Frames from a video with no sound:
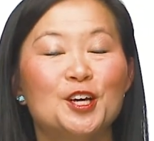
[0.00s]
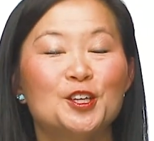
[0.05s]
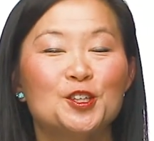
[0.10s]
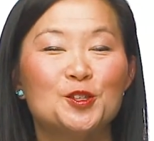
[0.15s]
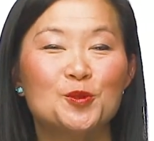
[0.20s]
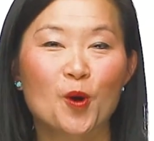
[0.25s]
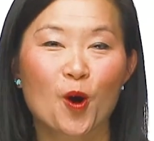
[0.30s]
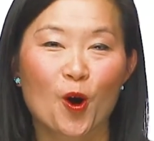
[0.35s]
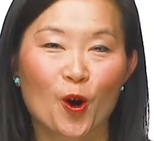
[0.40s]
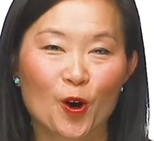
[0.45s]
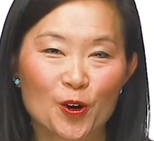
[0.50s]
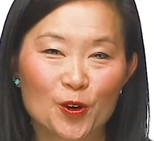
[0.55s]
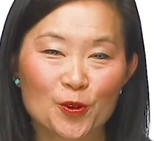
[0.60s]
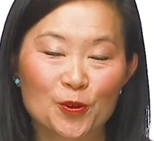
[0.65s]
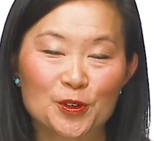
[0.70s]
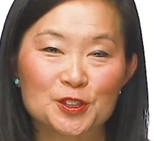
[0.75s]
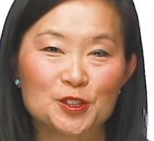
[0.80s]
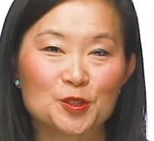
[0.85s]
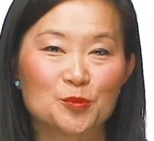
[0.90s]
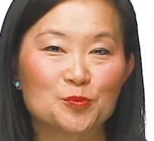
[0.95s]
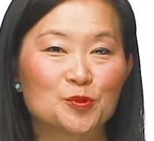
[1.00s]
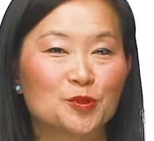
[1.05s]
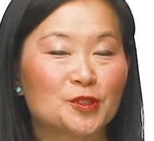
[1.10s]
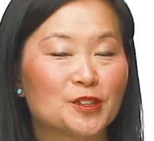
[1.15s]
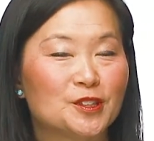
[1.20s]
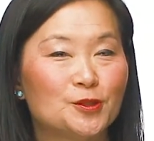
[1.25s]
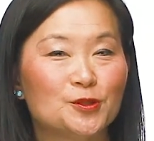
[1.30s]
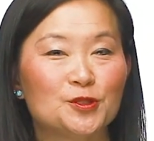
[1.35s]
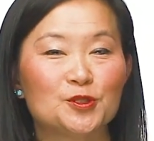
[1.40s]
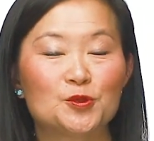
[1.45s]
you are going to
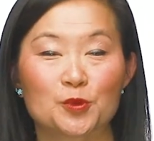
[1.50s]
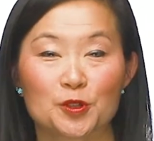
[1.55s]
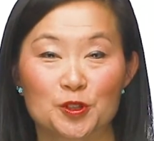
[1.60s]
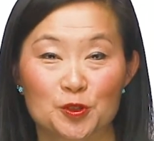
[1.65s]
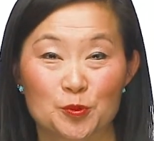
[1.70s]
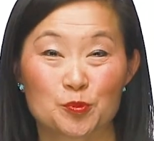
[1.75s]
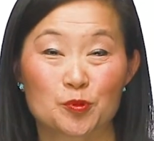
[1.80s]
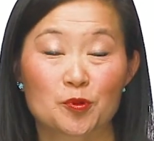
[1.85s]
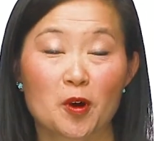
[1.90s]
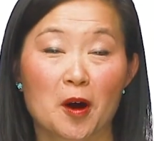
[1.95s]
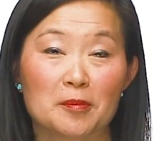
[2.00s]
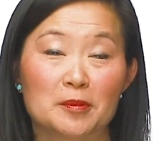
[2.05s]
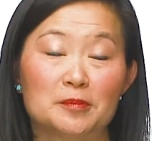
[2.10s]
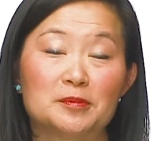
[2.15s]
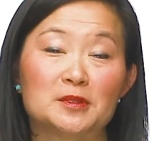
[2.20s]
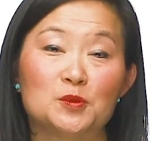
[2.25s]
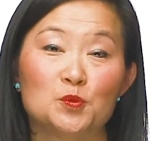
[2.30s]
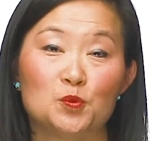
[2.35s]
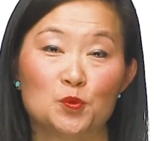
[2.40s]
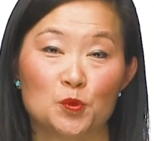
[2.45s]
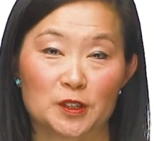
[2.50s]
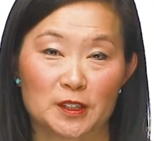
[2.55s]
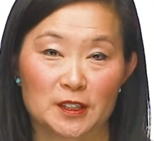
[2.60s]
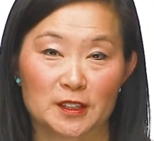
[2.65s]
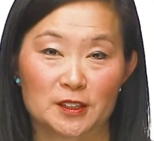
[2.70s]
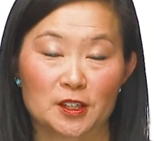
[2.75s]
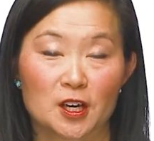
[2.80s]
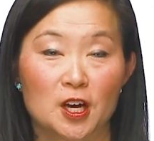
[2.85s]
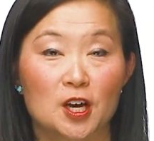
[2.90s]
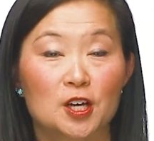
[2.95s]
bruise where you probably
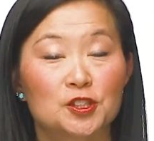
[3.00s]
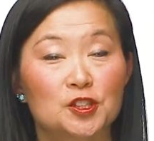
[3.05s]
wouldn't.